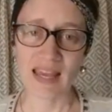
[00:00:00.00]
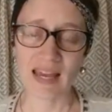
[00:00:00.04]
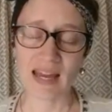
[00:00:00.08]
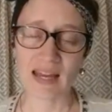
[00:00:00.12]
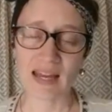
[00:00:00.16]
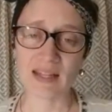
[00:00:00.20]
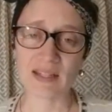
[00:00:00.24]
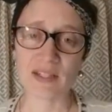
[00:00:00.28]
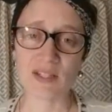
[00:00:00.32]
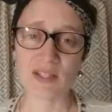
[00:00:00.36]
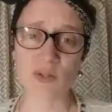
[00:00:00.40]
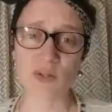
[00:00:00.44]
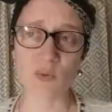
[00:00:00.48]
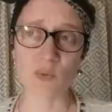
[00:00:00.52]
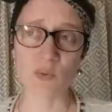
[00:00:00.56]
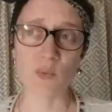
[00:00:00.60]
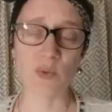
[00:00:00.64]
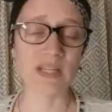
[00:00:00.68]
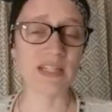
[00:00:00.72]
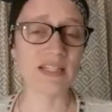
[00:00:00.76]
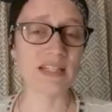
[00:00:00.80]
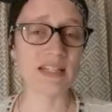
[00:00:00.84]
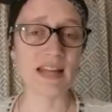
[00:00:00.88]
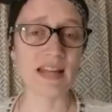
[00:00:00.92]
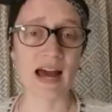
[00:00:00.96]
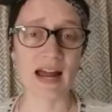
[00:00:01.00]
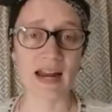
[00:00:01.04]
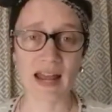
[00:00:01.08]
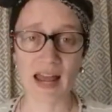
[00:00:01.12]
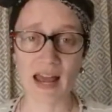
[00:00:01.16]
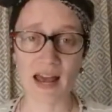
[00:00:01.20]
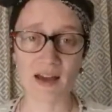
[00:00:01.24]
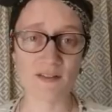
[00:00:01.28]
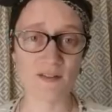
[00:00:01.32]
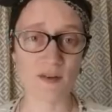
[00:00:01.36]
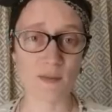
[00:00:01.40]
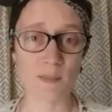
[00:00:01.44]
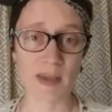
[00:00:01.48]
And we did not
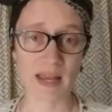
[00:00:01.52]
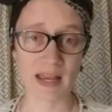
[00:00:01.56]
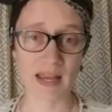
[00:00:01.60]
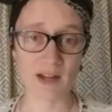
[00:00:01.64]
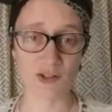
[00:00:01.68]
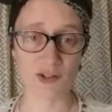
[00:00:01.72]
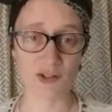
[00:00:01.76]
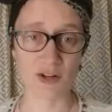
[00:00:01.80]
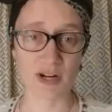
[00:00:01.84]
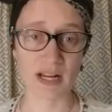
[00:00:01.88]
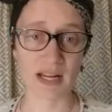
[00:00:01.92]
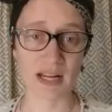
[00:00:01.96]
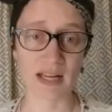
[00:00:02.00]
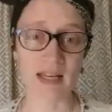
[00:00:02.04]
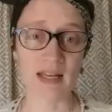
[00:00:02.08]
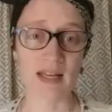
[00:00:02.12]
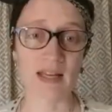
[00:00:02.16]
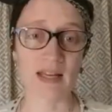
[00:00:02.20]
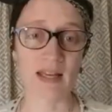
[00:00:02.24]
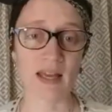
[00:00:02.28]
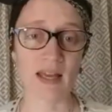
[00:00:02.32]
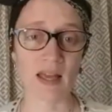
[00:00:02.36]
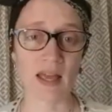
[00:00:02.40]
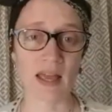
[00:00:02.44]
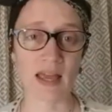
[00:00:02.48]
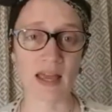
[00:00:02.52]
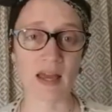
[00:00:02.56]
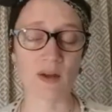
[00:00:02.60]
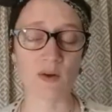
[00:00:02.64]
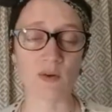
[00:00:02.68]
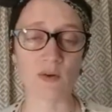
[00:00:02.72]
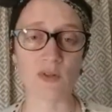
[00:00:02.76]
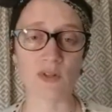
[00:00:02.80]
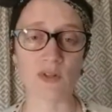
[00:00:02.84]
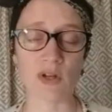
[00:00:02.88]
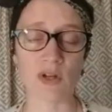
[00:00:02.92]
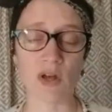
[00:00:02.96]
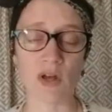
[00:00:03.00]
have a pantry.
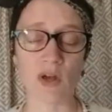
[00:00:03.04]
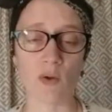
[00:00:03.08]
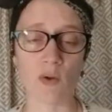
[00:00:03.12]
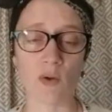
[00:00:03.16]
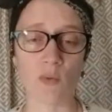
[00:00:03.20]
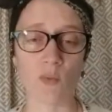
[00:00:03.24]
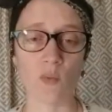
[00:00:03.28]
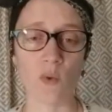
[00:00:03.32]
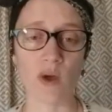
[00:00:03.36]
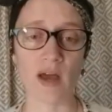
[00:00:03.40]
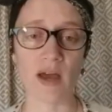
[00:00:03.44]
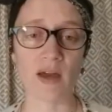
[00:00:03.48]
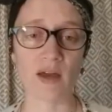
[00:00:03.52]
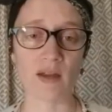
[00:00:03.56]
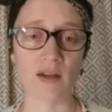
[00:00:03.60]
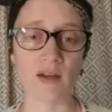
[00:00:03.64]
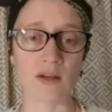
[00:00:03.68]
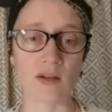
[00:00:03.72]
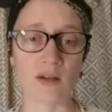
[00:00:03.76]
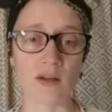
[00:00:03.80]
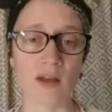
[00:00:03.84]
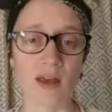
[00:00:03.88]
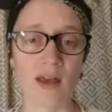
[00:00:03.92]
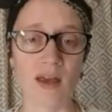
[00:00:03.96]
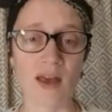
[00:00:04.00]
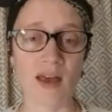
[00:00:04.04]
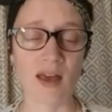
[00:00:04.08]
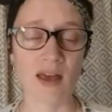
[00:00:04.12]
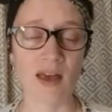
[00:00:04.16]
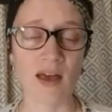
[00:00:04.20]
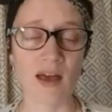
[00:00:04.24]
And when